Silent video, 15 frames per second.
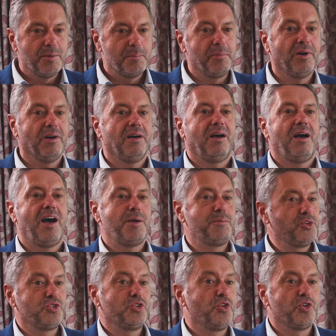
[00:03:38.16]
but I'm
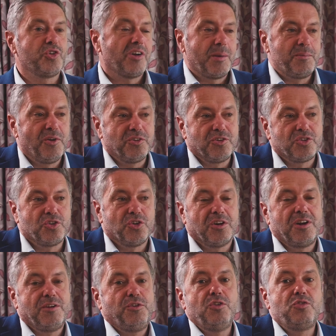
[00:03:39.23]
assured or I'm not assured.
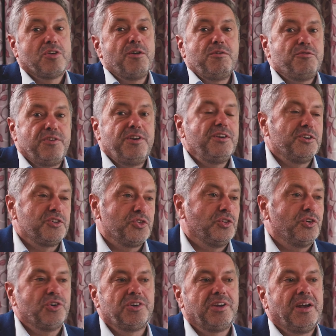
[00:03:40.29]
And if you don't feel
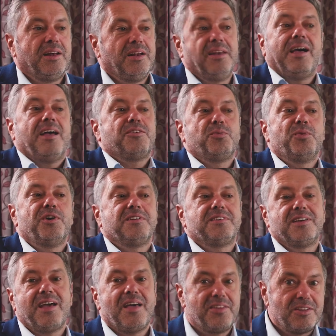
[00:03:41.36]
assured, let's work
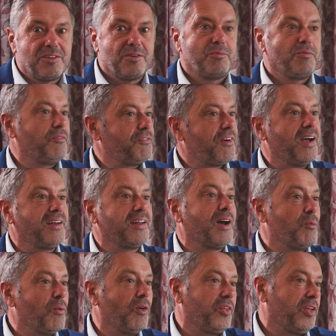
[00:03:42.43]
together to find out
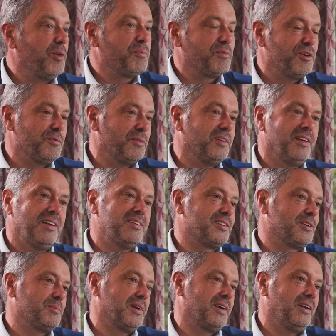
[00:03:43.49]
what the improvement needs
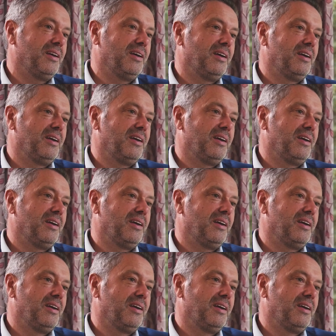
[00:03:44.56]
to be.